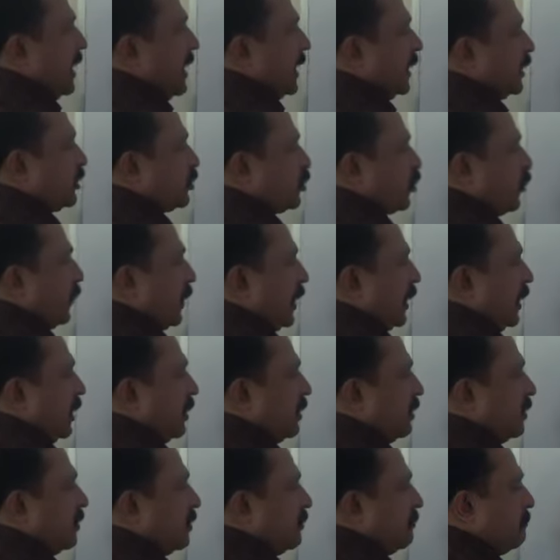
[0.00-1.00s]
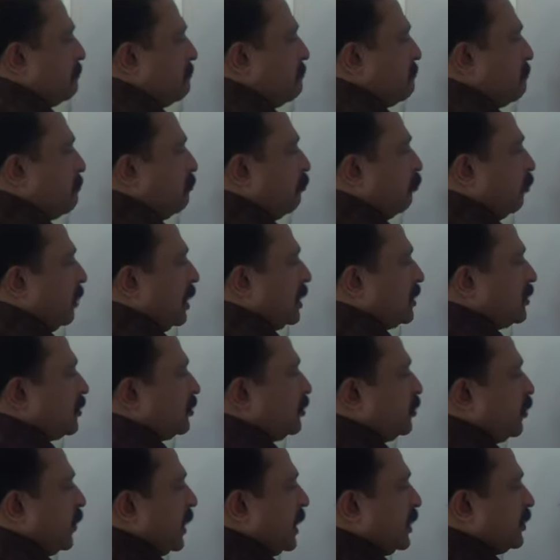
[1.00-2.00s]
ax squared
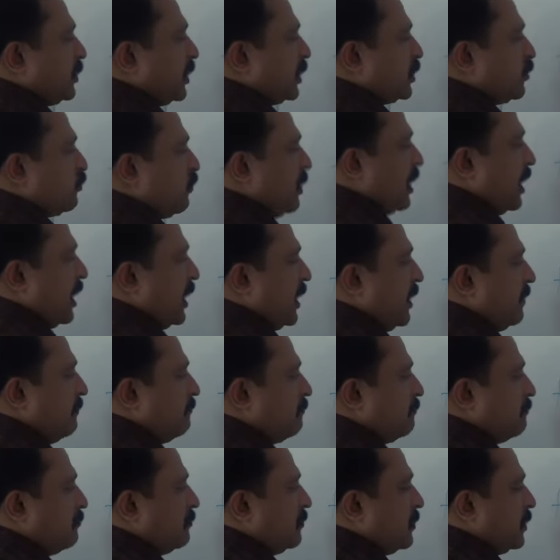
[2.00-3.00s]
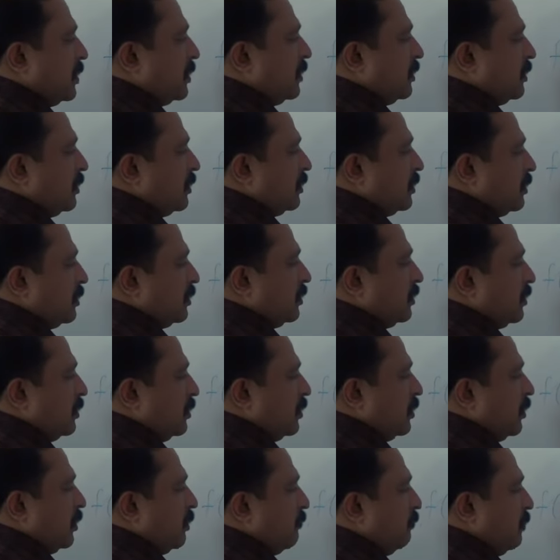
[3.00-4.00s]
plus 2hxy
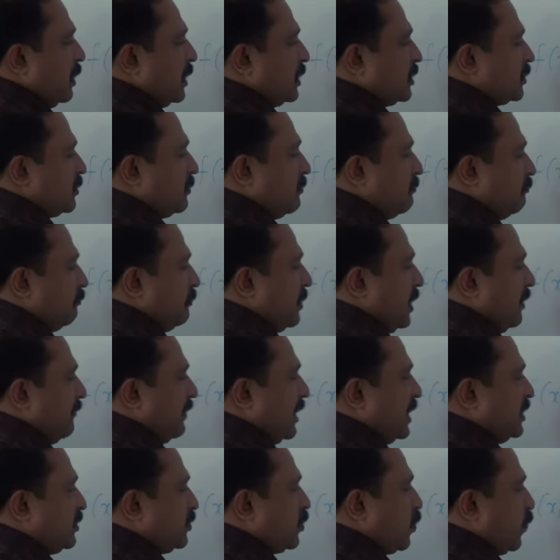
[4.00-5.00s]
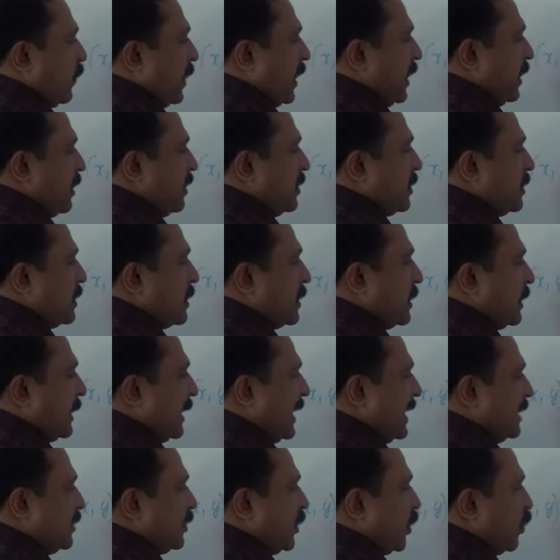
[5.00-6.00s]
plus by squared
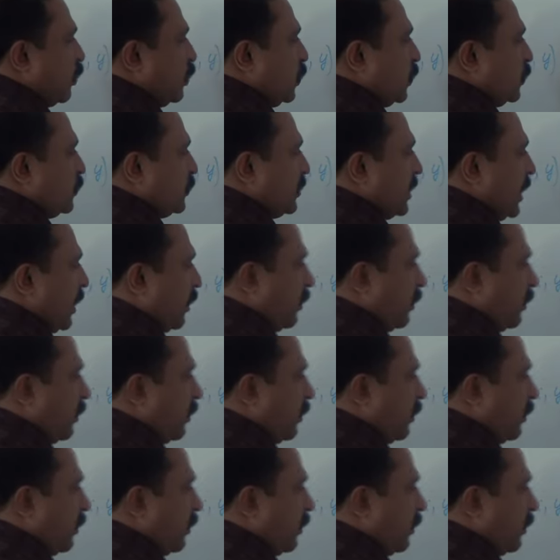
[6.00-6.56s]
is equal to